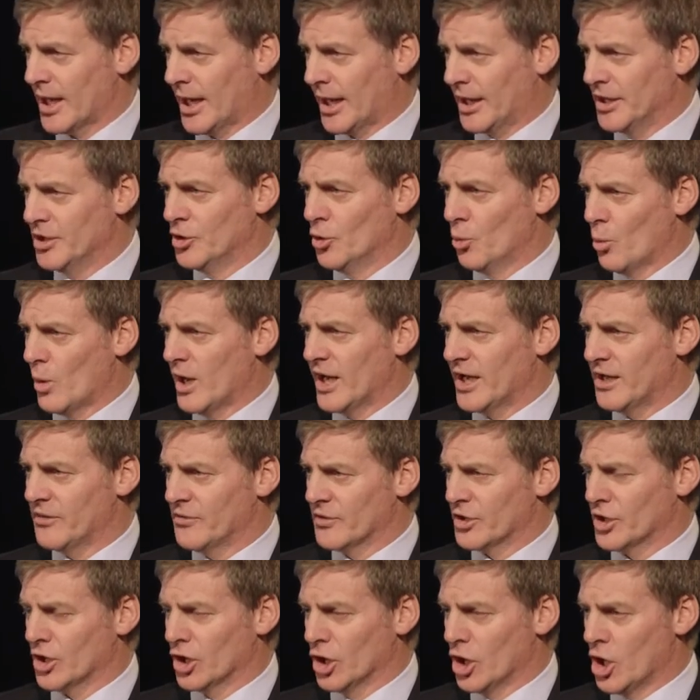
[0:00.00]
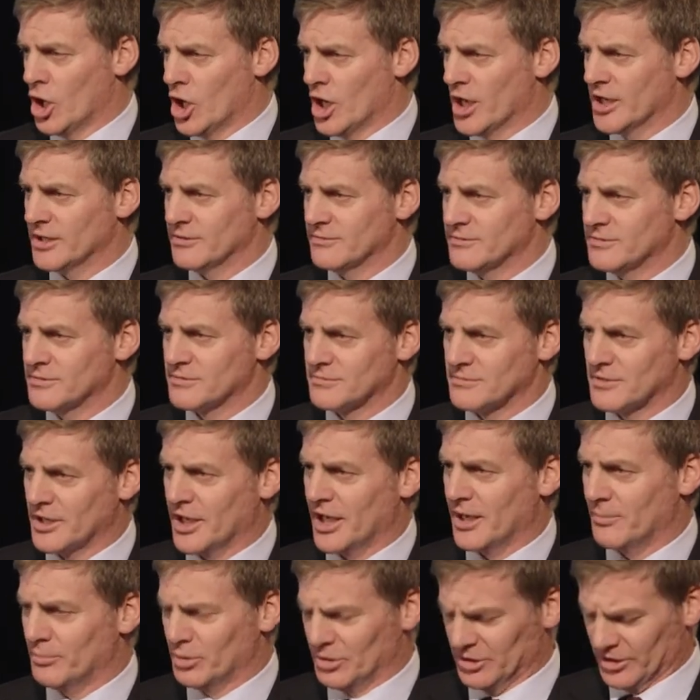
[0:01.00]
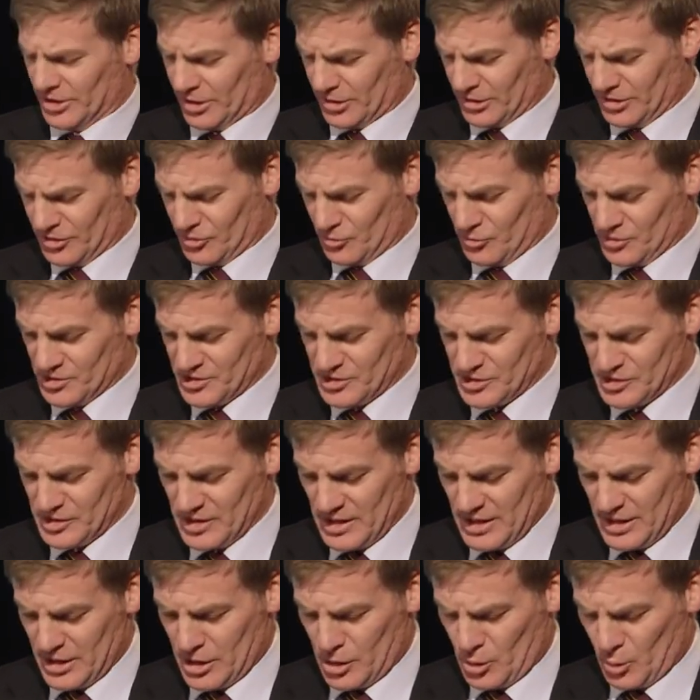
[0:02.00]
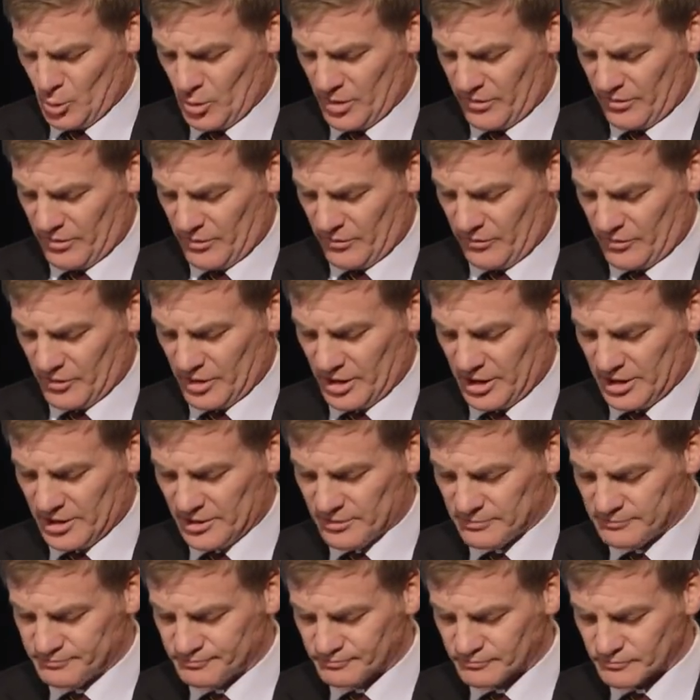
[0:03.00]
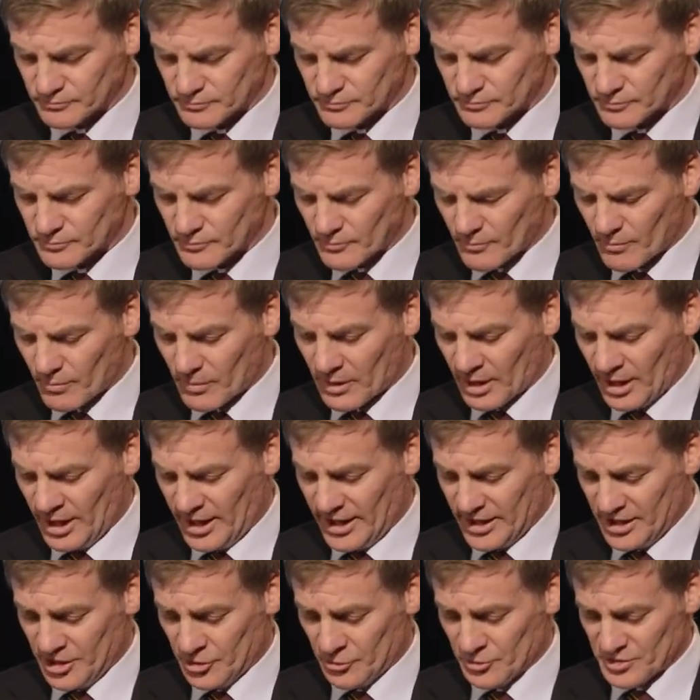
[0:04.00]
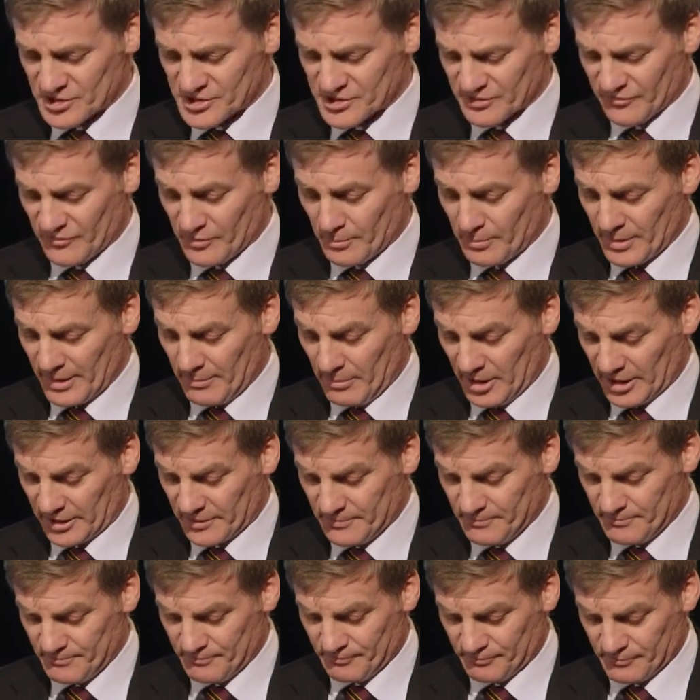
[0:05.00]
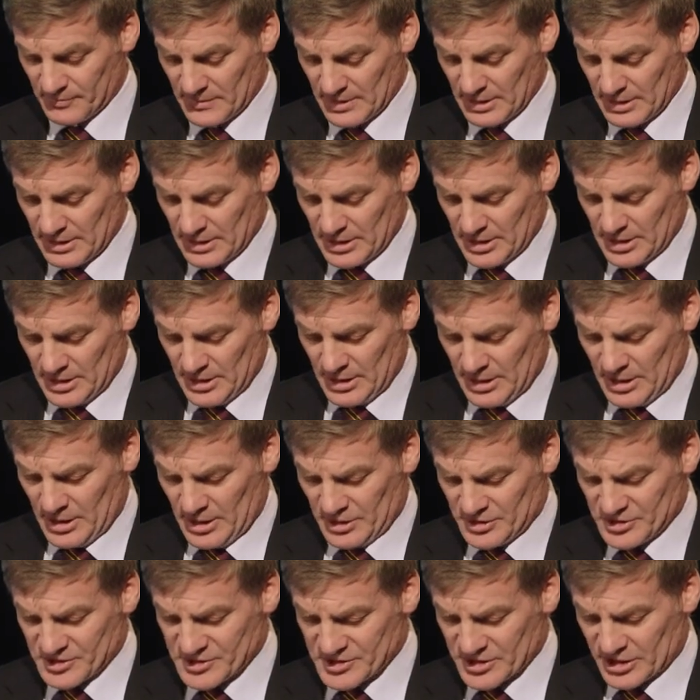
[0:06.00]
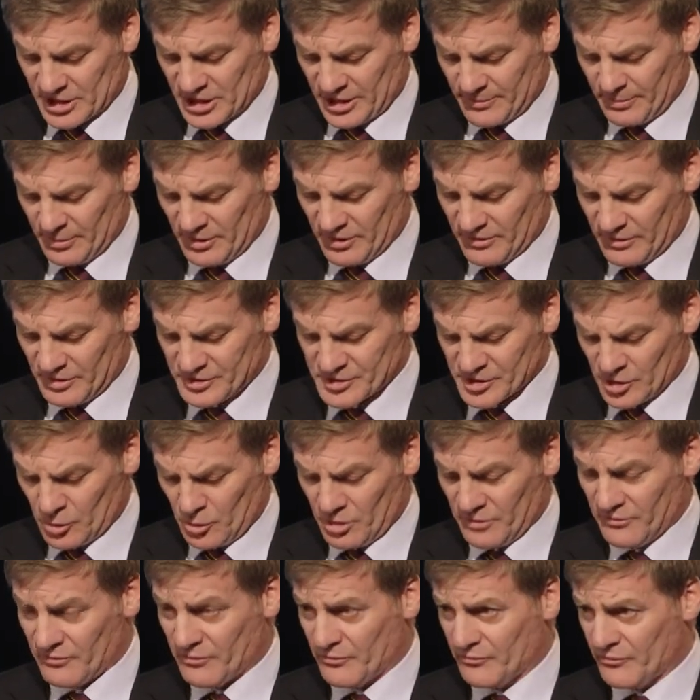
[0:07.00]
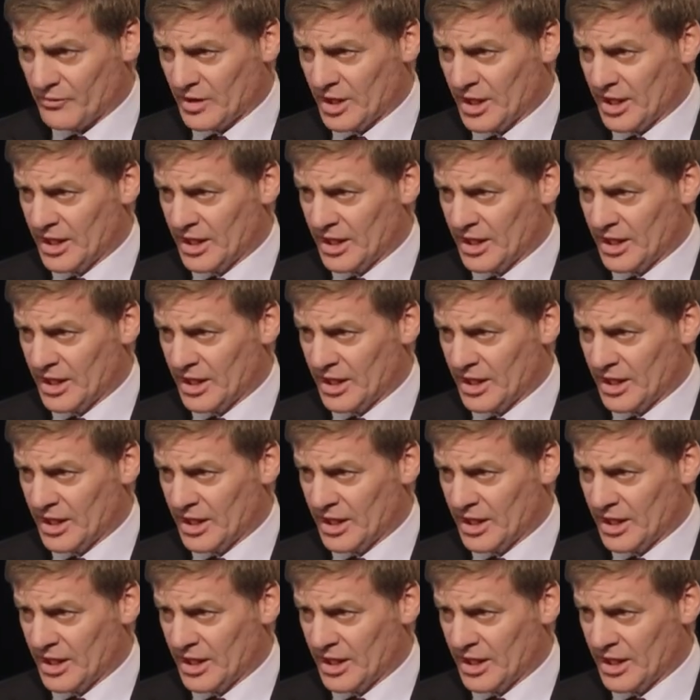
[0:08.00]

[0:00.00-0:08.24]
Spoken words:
in a way that aligned our political interests with the interests of the public. Just a couple of, so I've,